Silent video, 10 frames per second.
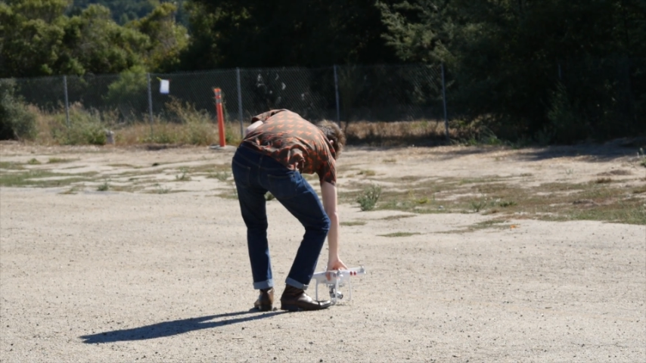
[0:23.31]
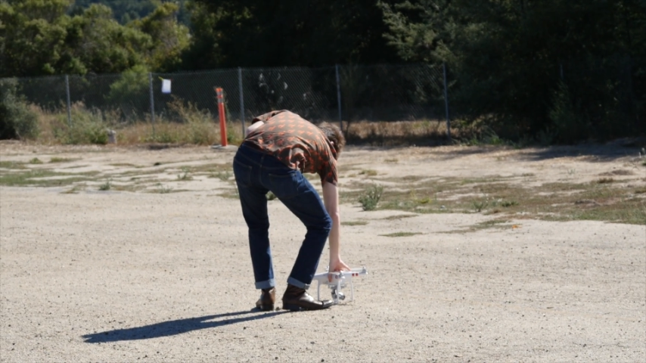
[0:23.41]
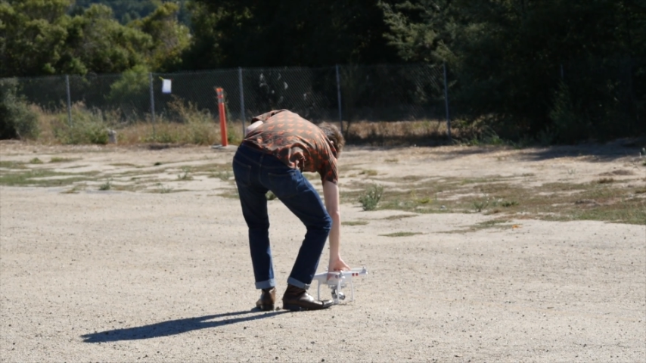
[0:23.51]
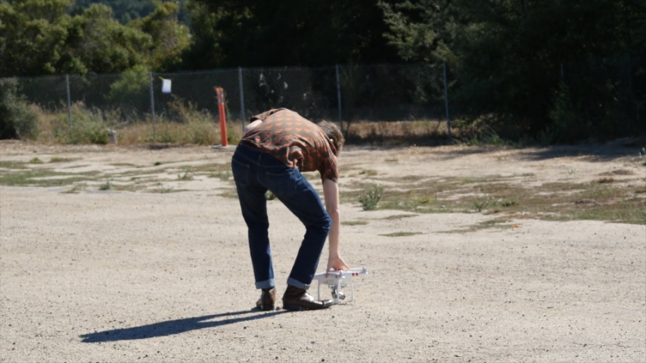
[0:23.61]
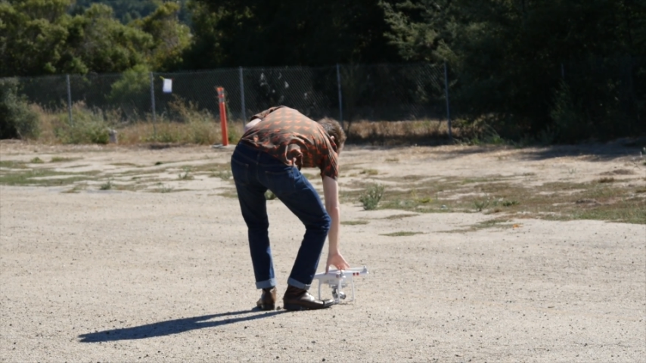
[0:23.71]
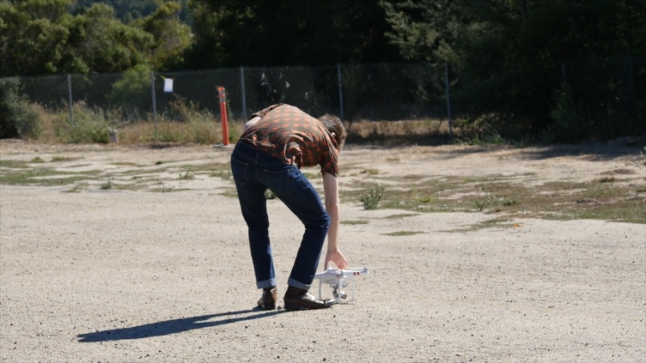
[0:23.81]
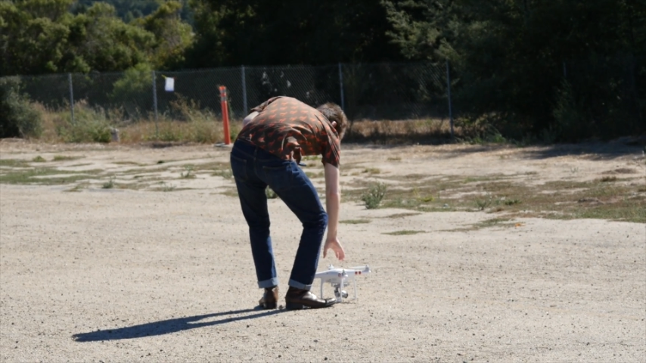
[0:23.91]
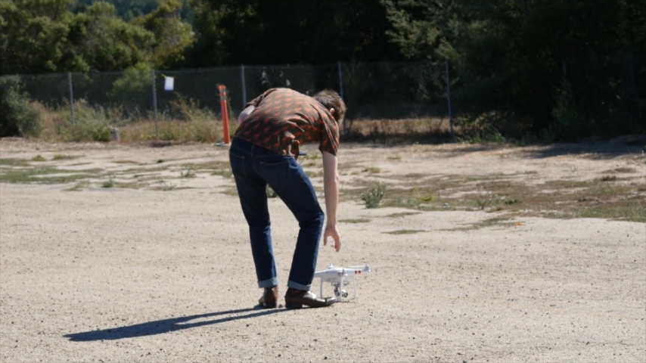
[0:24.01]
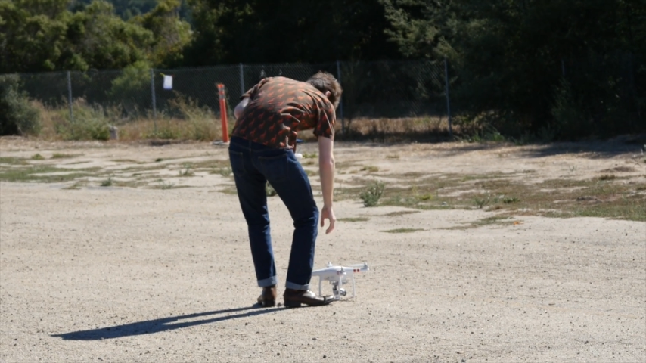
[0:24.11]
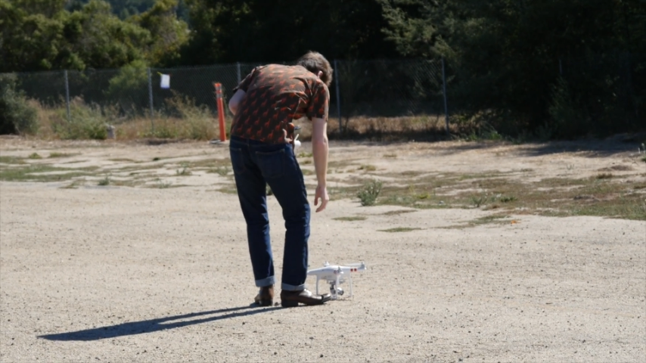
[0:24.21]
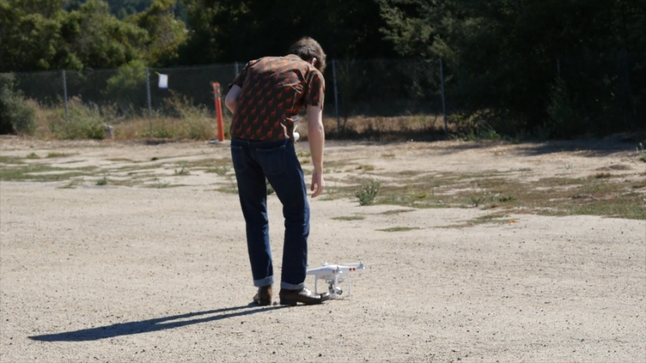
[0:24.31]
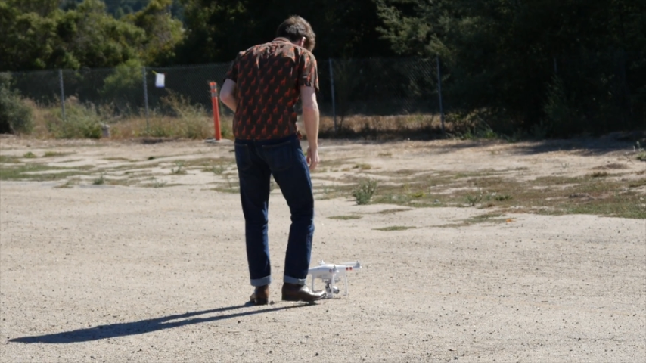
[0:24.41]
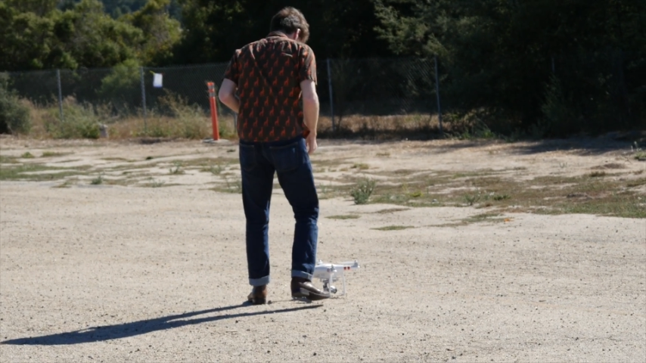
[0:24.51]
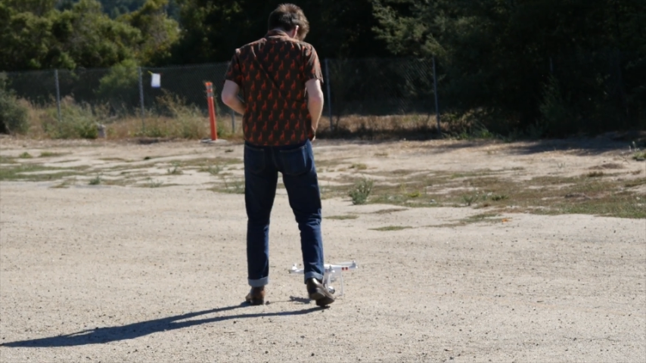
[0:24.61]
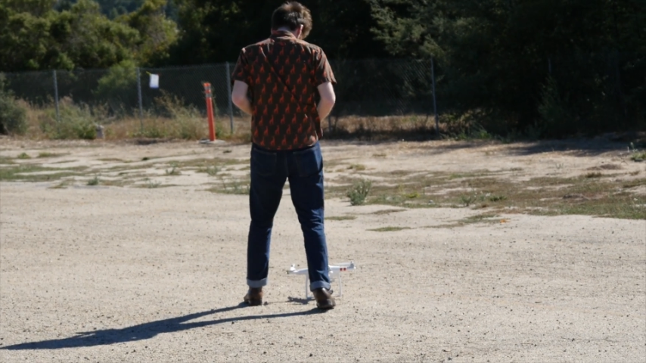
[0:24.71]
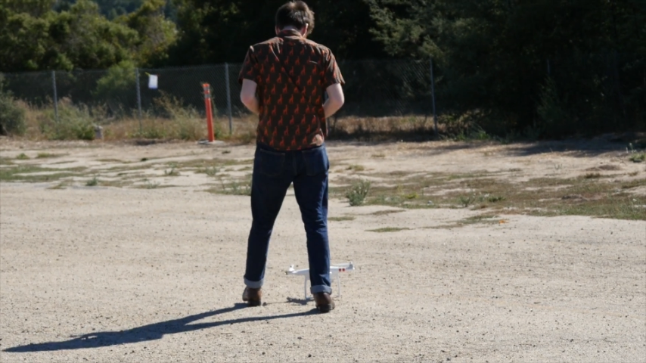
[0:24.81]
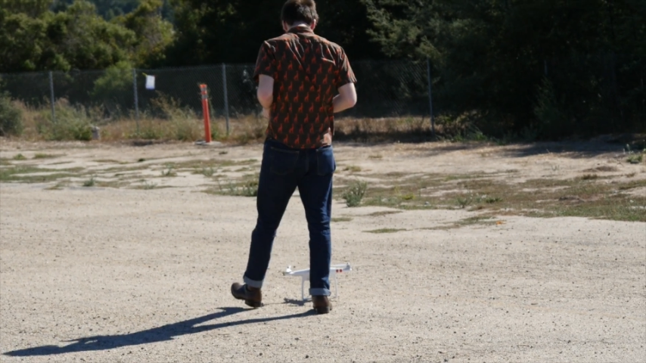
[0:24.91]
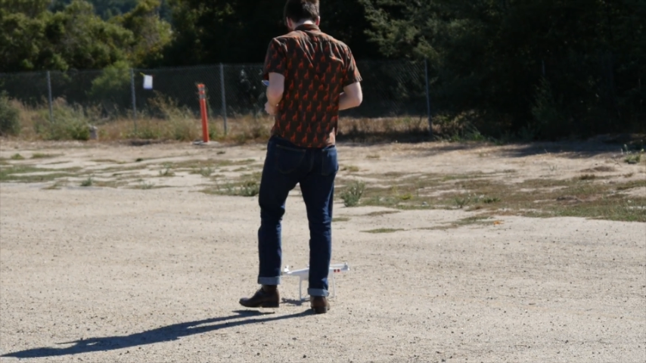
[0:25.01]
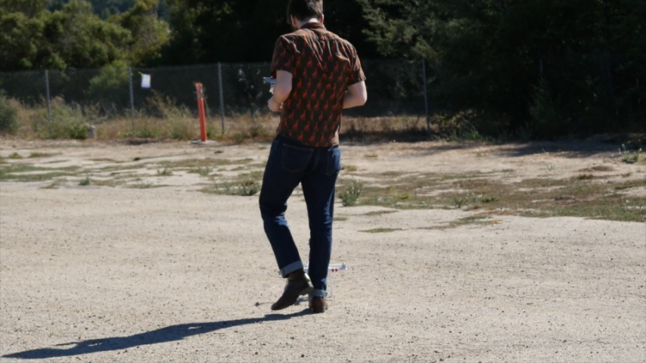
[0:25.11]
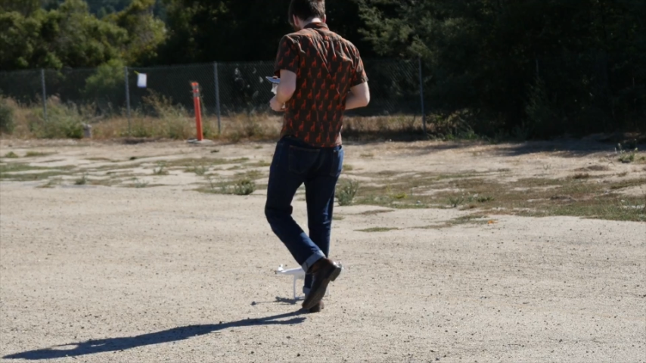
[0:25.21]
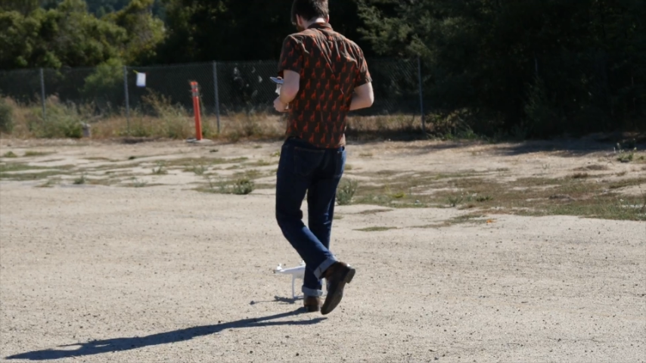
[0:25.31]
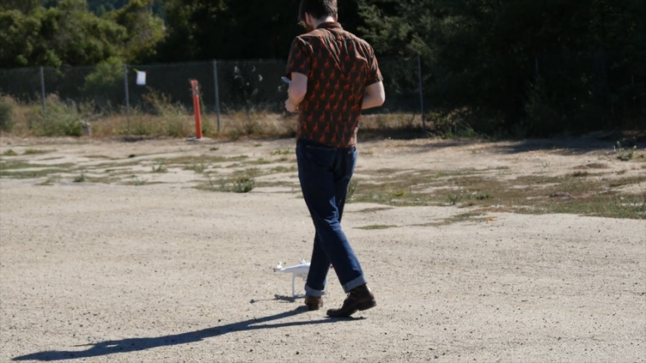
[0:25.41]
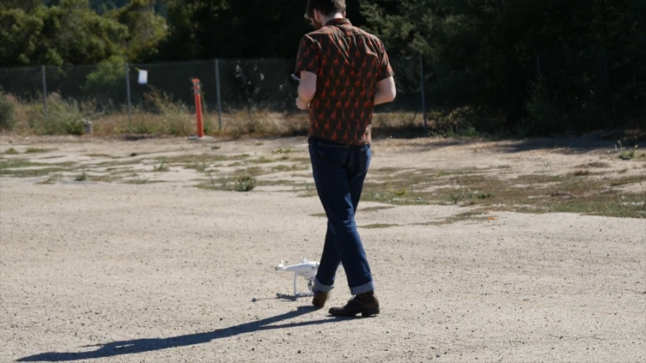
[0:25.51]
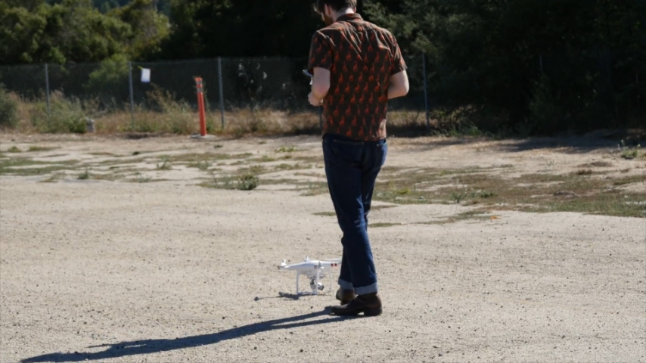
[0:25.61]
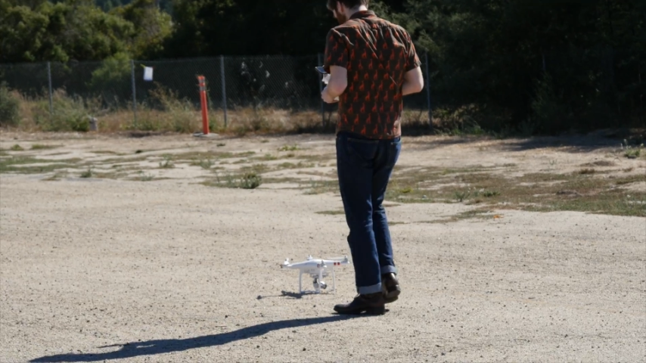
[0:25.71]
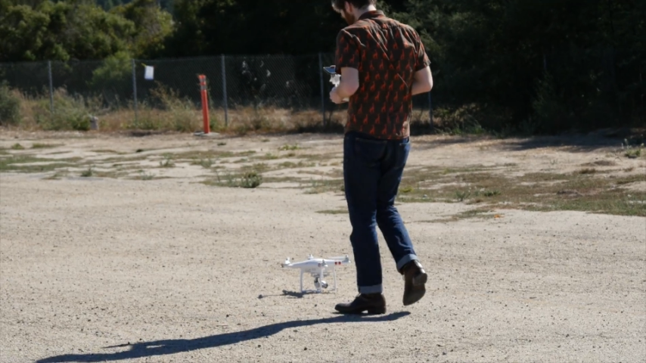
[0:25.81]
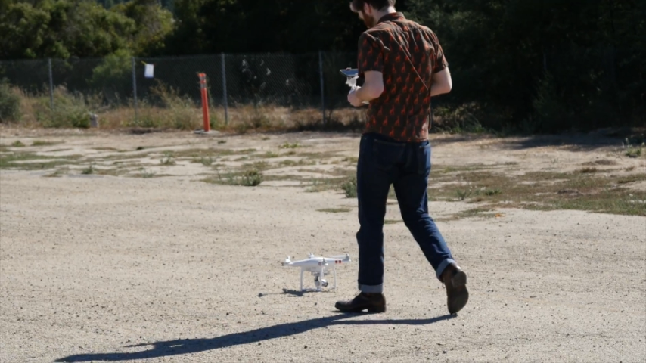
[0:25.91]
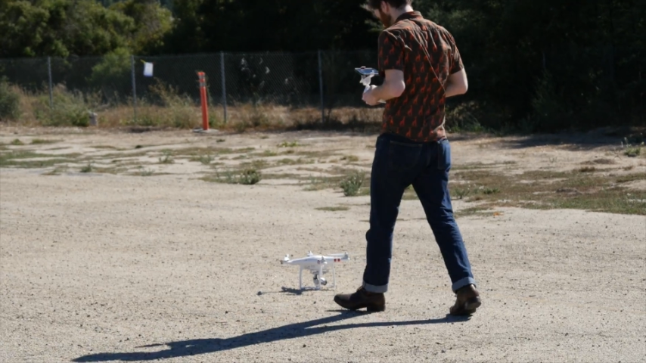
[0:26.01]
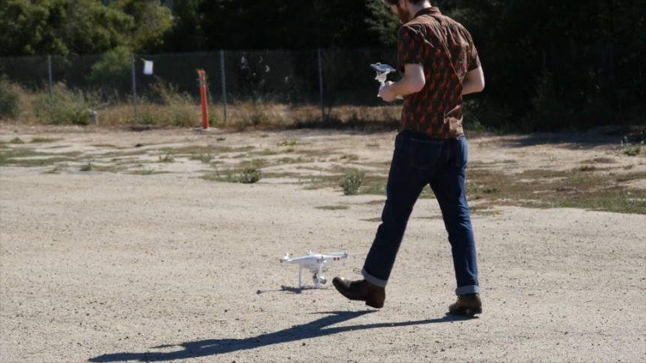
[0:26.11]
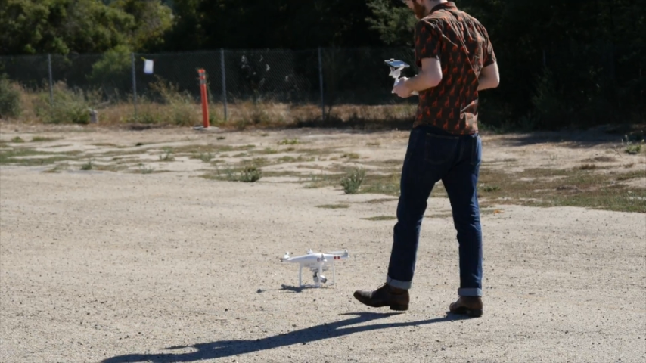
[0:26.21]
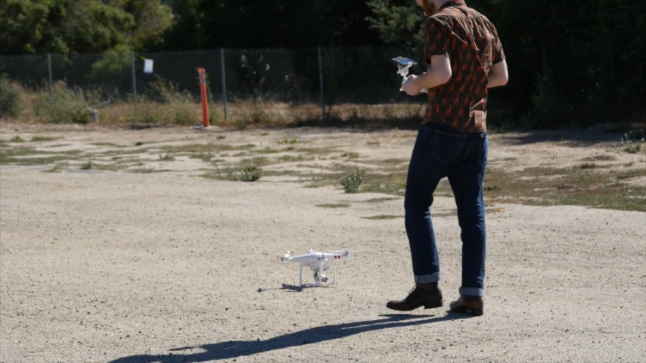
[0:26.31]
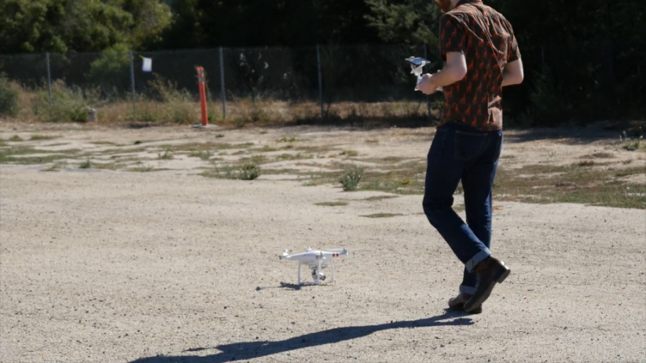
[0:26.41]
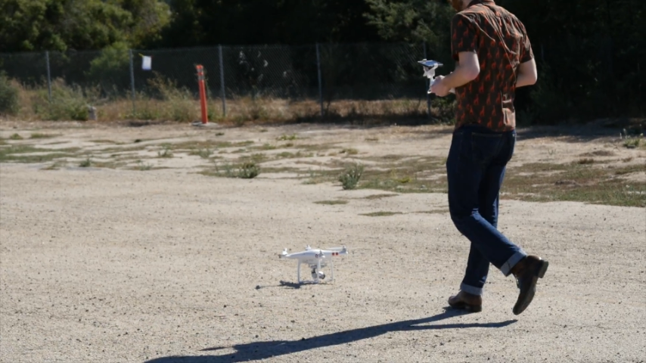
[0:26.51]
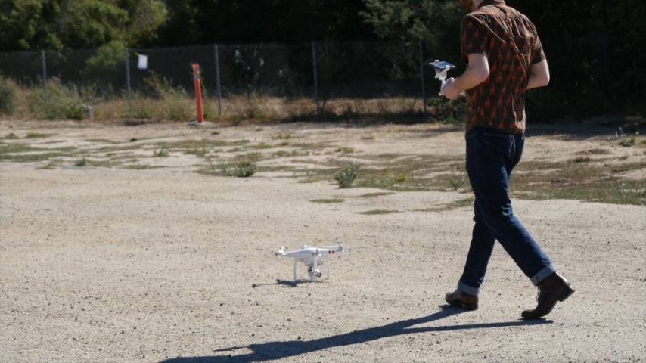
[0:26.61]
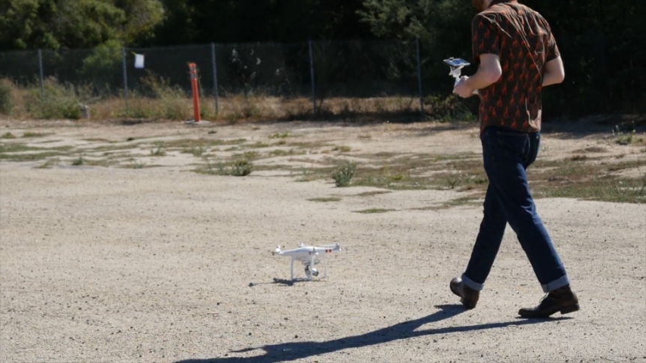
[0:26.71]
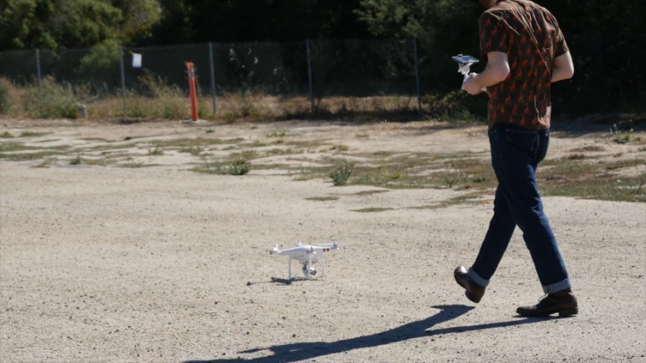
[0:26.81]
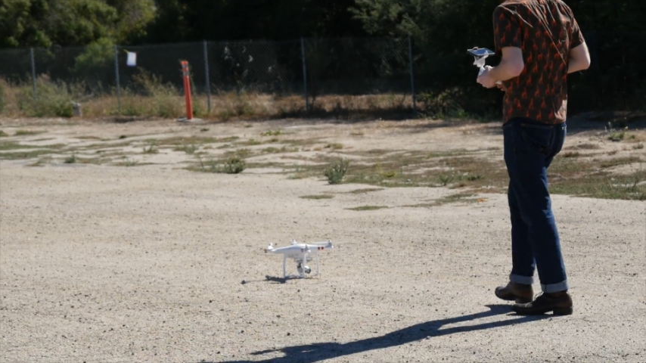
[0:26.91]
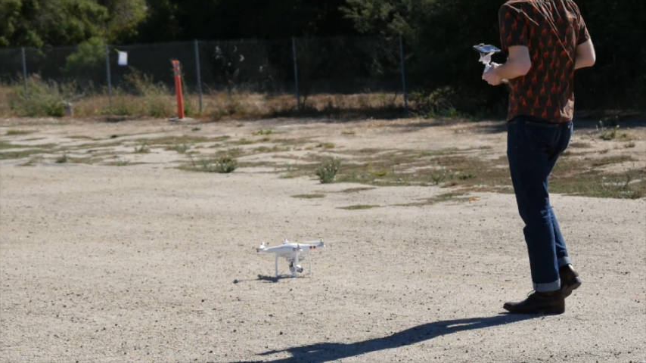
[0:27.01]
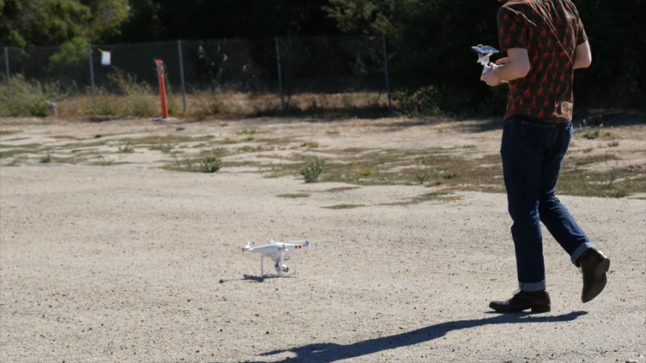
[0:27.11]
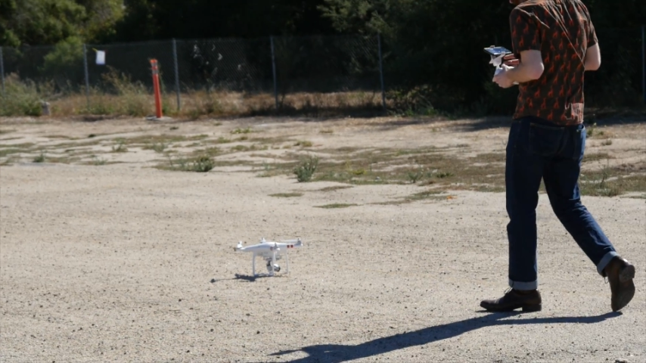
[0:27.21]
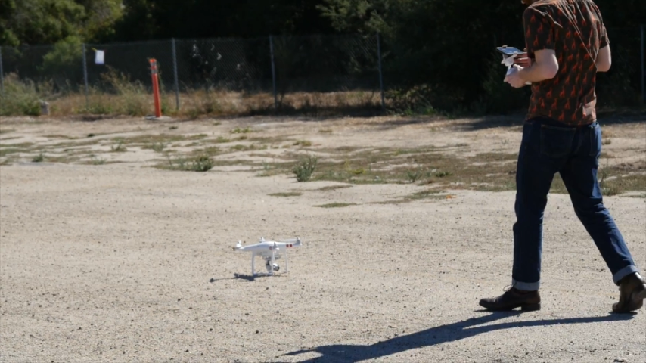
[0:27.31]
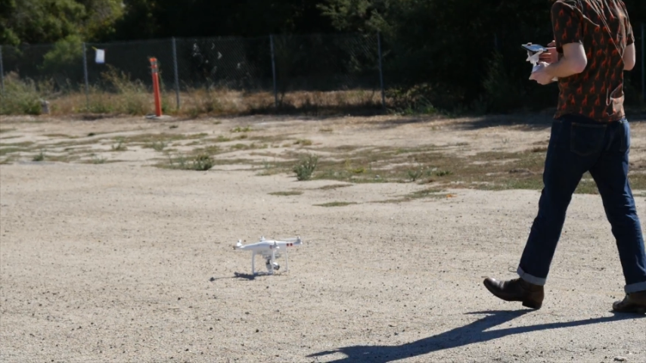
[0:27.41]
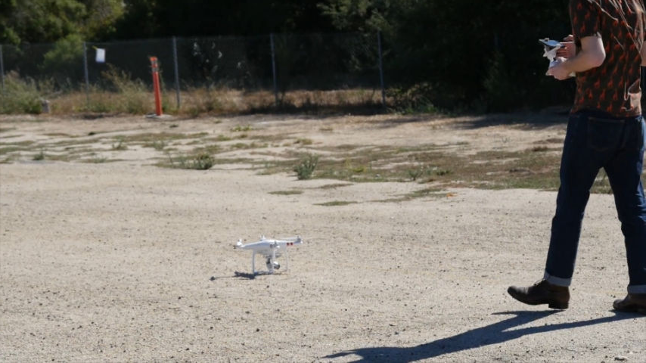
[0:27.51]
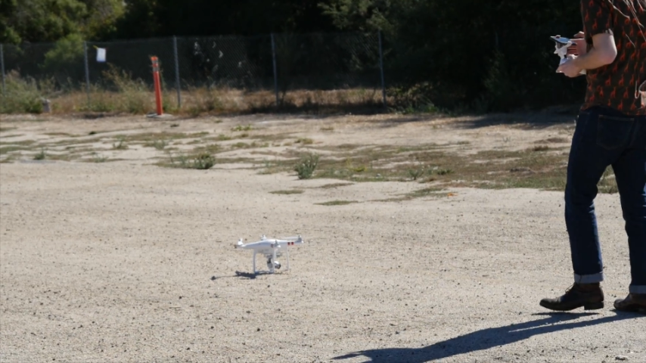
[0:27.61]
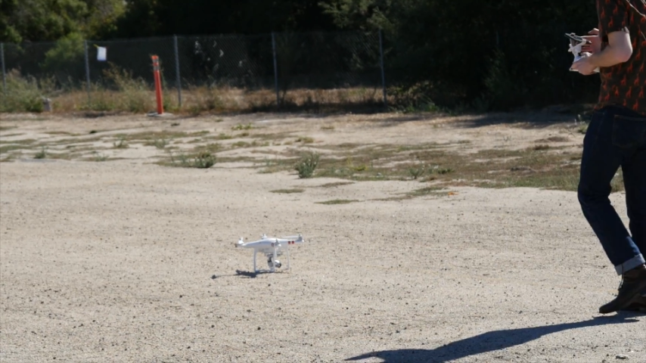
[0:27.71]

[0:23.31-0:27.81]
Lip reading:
[unreadable: no face in view]